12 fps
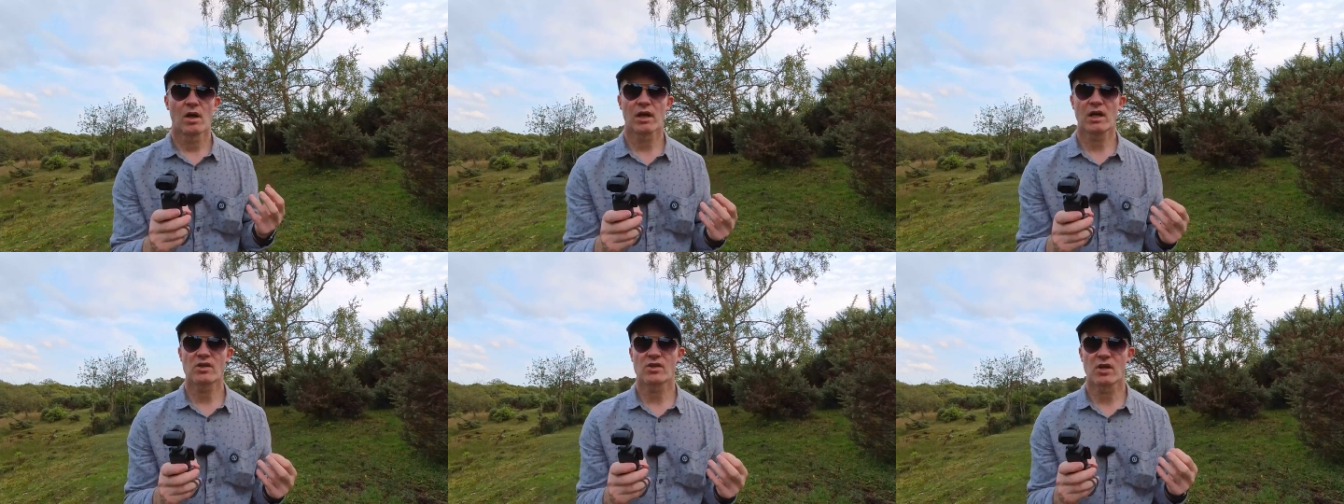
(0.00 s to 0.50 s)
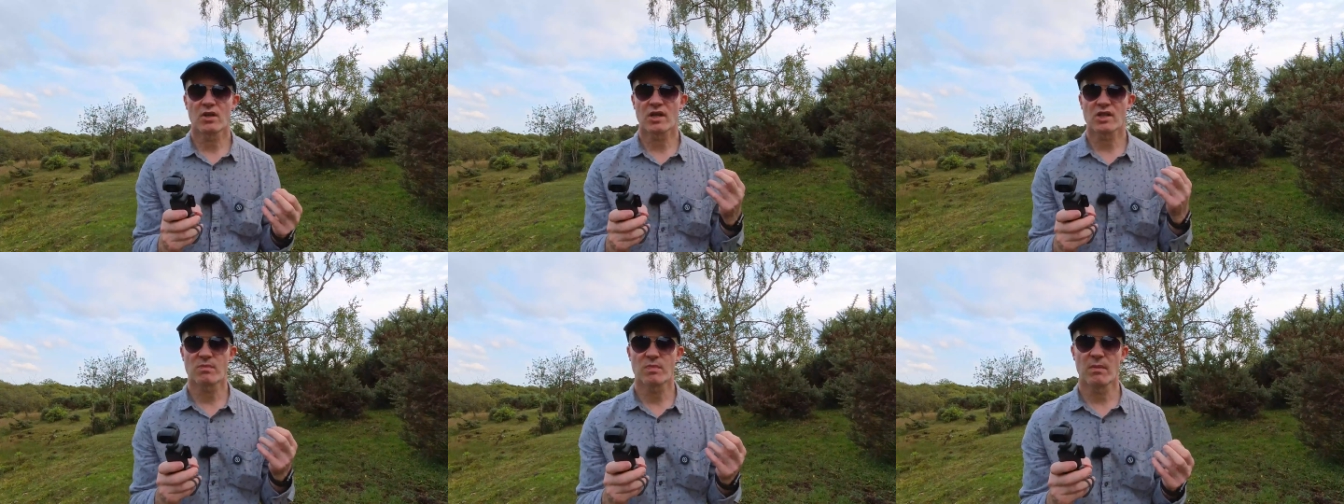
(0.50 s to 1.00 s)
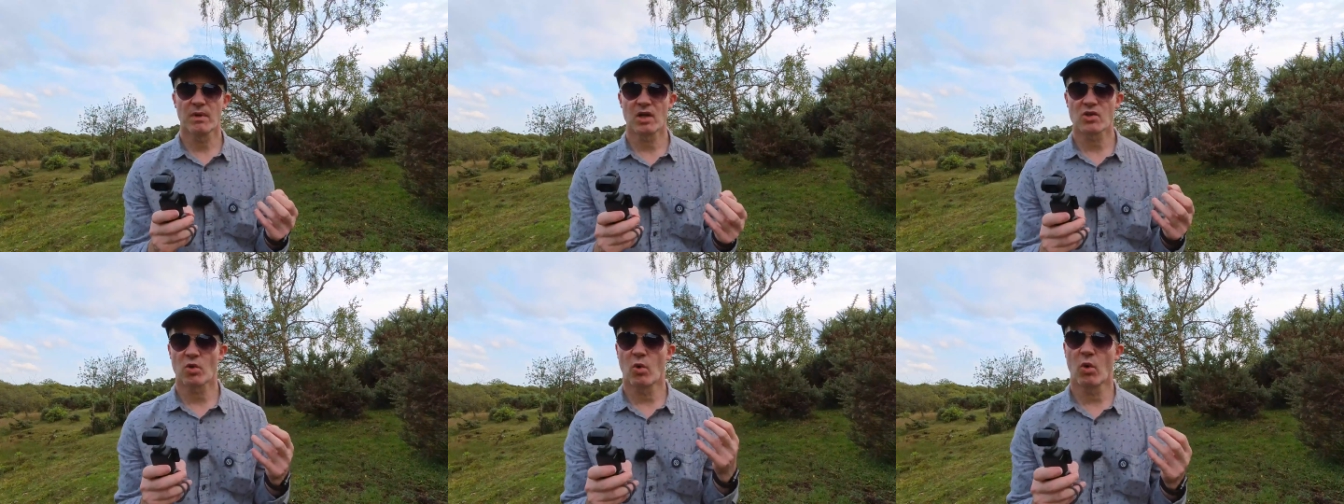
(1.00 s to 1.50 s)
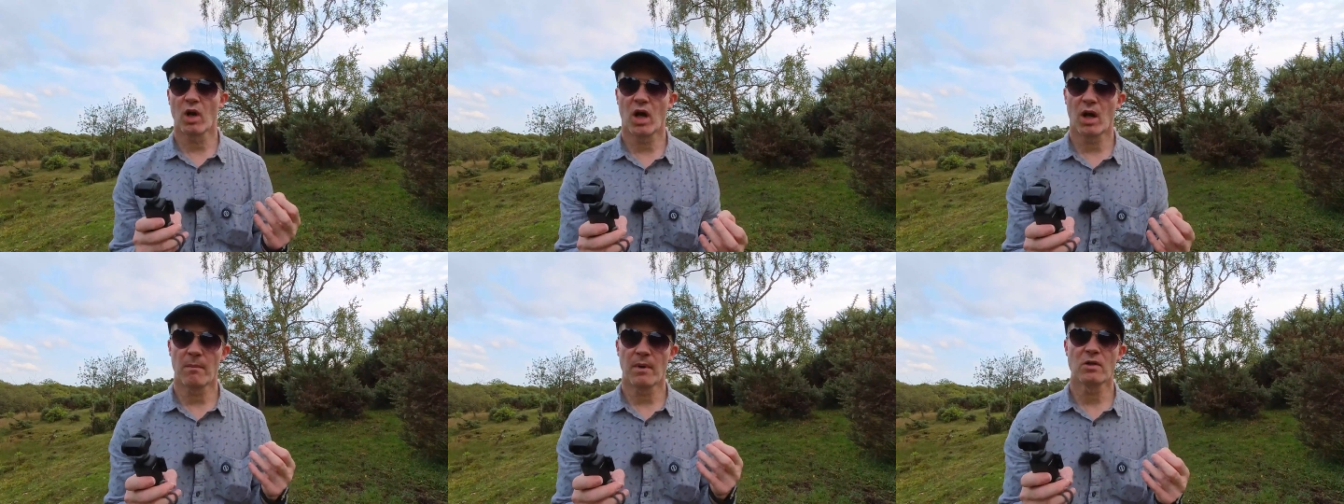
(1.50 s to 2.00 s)
Okay, so that is pretty much all
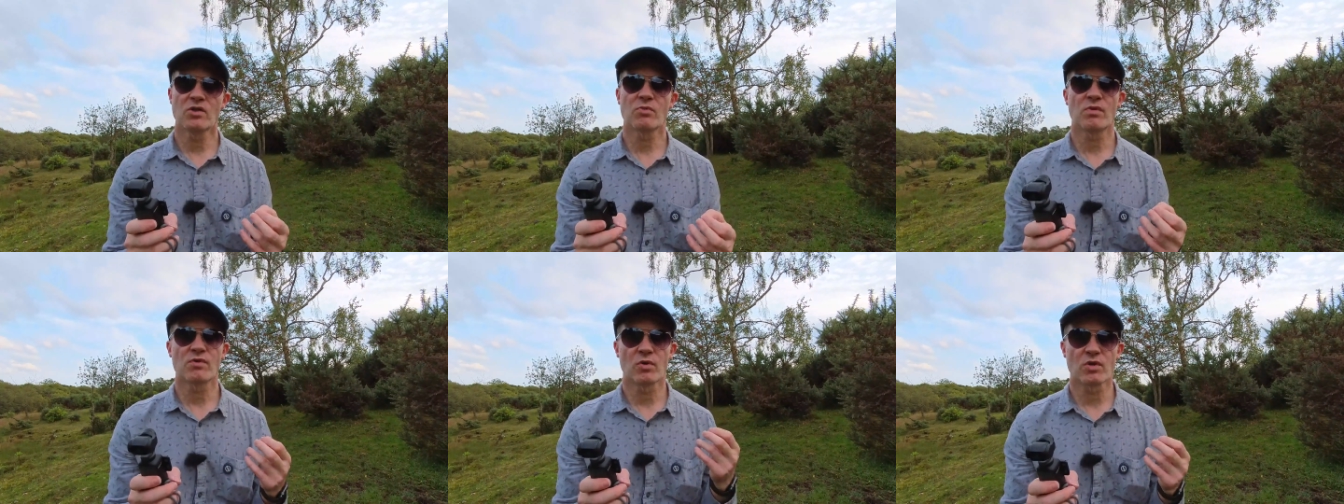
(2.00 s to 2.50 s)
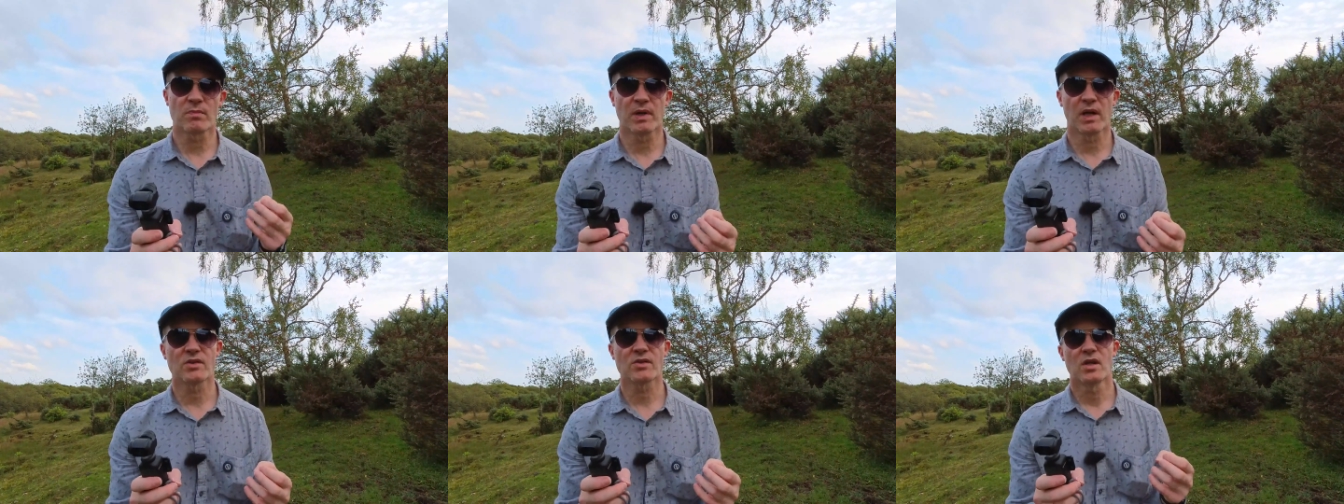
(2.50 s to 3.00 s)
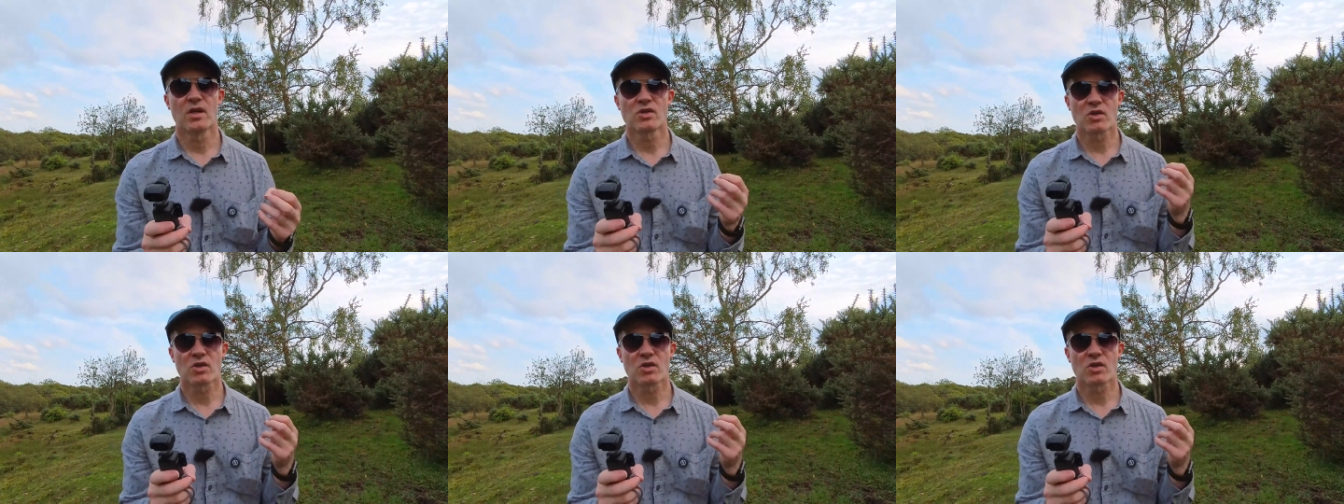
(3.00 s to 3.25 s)
our modes we talked about.